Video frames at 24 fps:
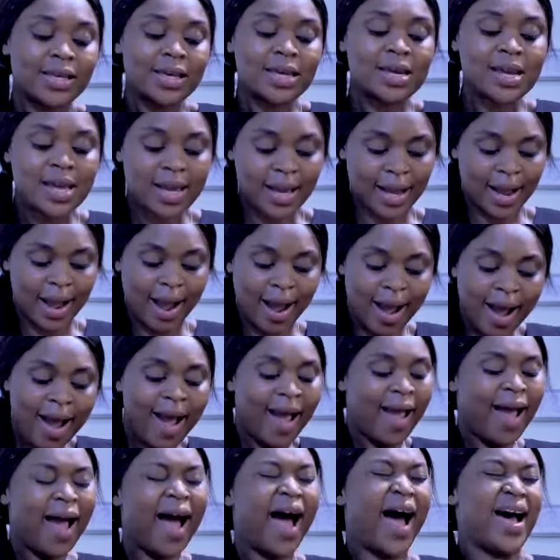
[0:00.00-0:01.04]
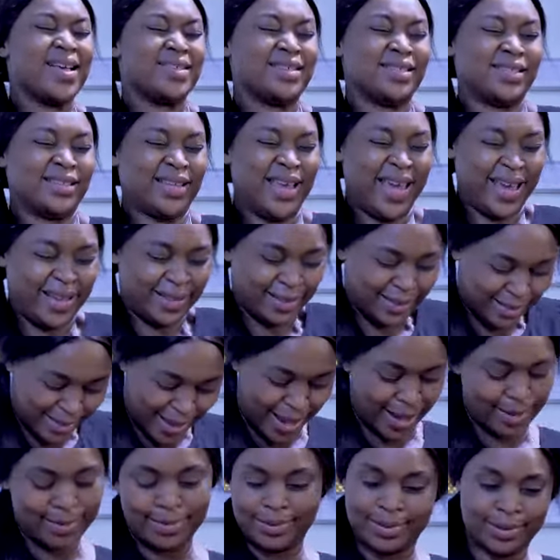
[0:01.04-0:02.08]
Ginika has
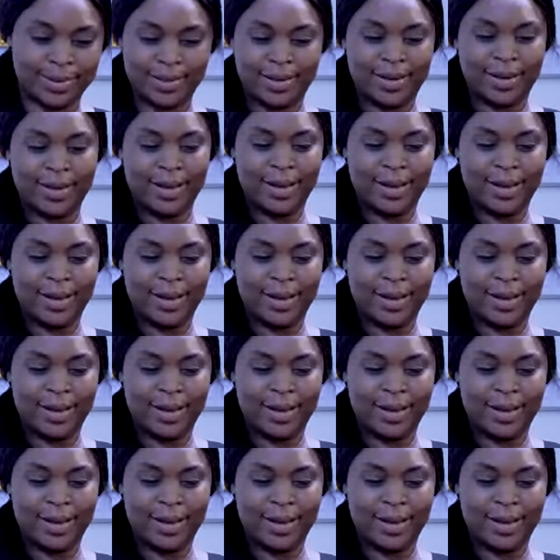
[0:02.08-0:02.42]
entered.